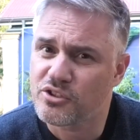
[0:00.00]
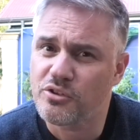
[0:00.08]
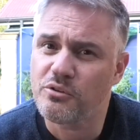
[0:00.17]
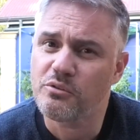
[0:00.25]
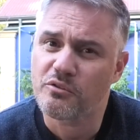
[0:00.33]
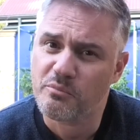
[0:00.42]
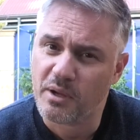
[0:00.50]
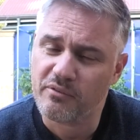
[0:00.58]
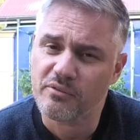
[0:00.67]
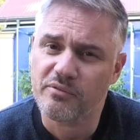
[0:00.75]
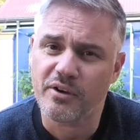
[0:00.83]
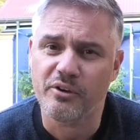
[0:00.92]
two of
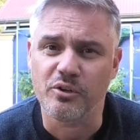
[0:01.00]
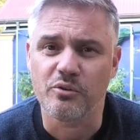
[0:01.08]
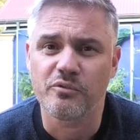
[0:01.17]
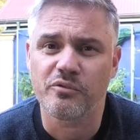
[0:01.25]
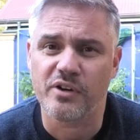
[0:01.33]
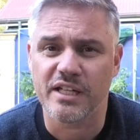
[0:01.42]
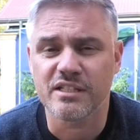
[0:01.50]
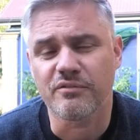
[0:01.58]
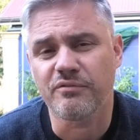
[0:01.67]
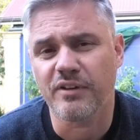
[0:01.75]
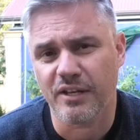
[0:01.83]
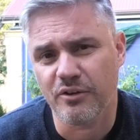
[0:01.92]
my very good
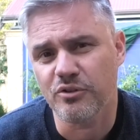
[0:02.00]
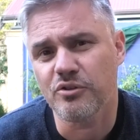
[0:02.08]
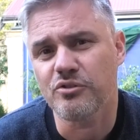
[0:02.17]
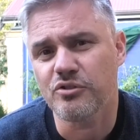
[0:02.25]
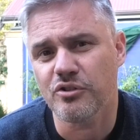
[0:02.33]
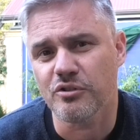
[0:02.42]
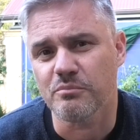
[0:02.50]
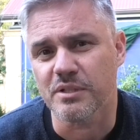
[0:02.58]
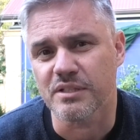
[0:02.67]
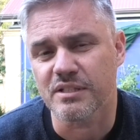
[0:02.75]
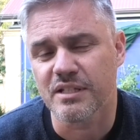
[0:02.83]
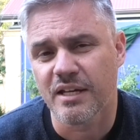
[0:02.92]
friends and fellow
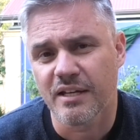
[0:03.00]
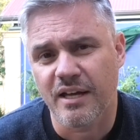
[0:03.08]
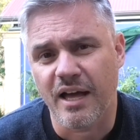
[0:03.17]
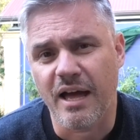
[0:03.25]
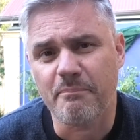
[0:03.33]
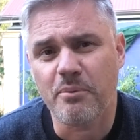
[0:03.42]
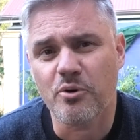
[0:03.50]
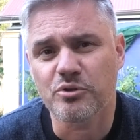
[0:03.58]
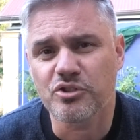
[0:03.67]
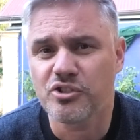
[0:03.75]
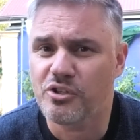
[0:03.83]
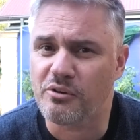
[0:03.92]
YouTubers,
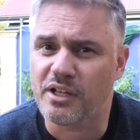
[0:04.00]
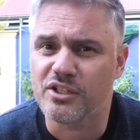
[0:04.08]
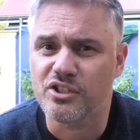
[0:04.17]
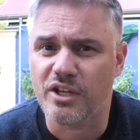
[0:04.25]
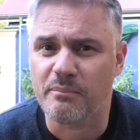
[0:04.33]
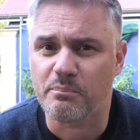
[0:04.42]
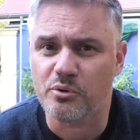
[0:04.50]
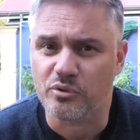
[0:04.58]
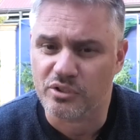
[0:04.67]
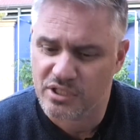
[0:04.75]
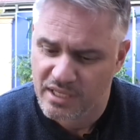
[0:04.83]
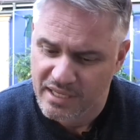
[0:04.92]
Paul Stewart and Jeb
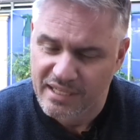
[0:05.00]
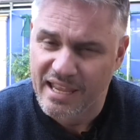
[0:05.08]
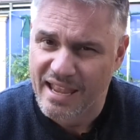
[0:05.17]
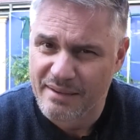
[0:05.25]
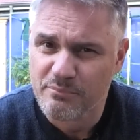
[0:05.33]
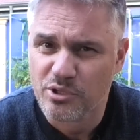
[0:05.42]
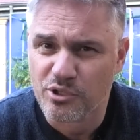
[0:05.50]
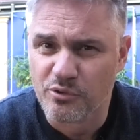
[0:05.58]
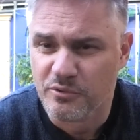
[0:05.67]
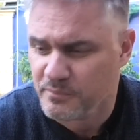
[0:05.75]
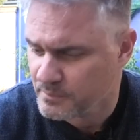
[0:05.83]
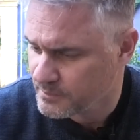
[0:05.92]
Brooks, came
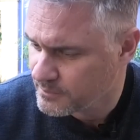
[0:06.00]
through